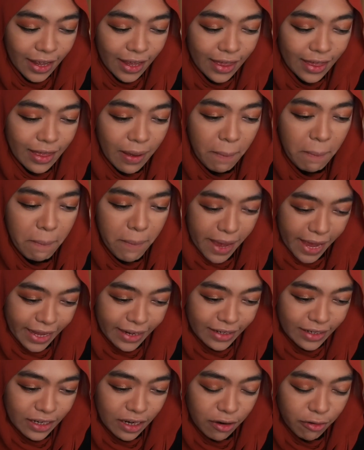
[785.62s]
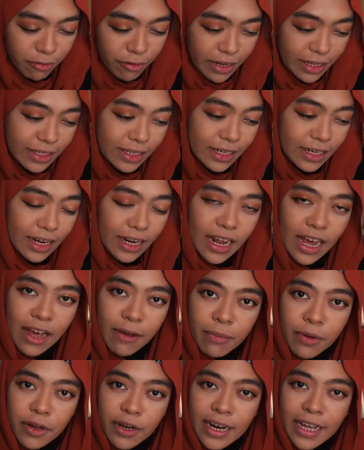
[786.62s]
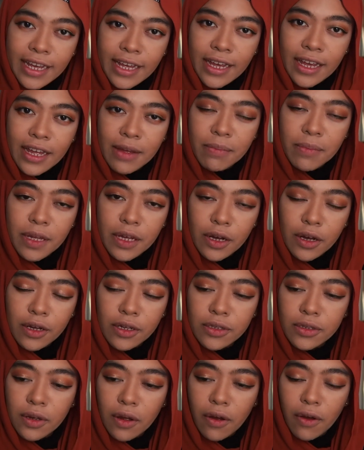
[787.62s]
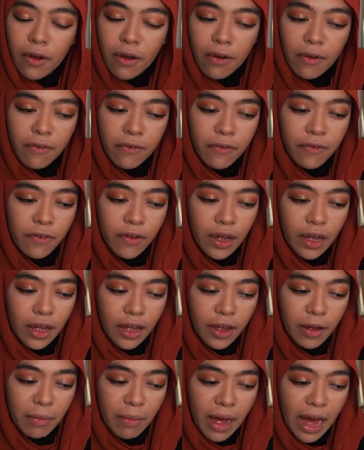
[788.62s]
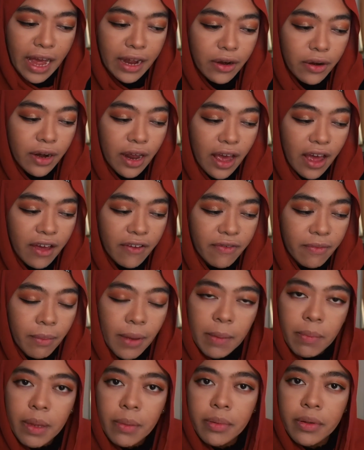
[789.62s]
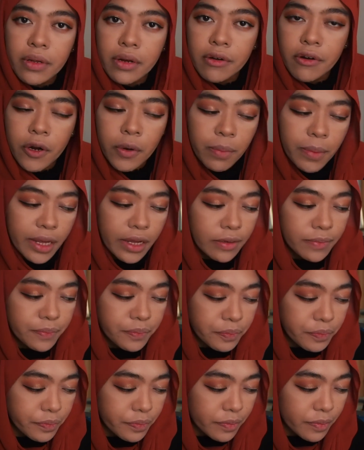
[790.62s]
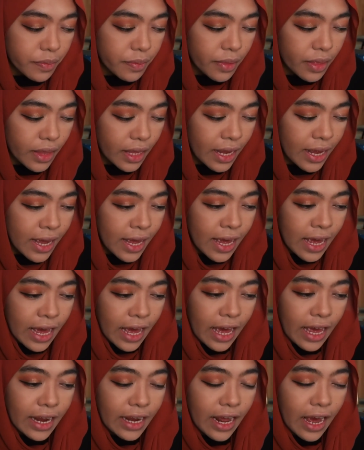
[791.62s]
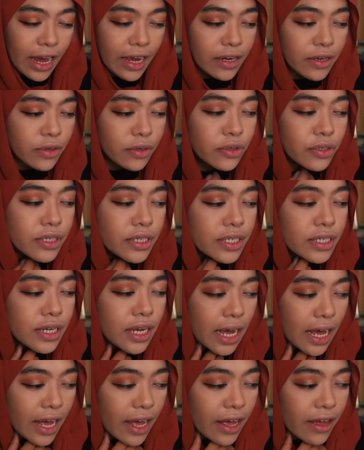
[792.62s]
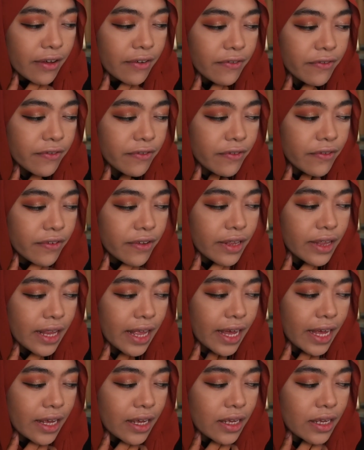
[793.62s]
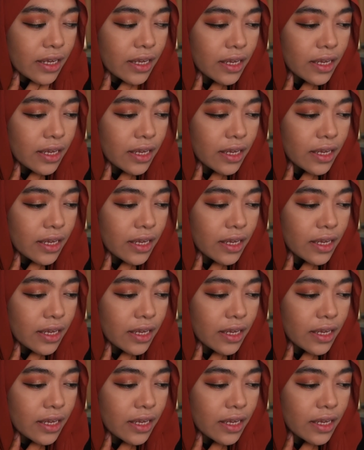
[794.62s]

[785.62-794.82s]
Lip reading: the main reason that I'm not liking it because of I don't have my people around me, and I don't have like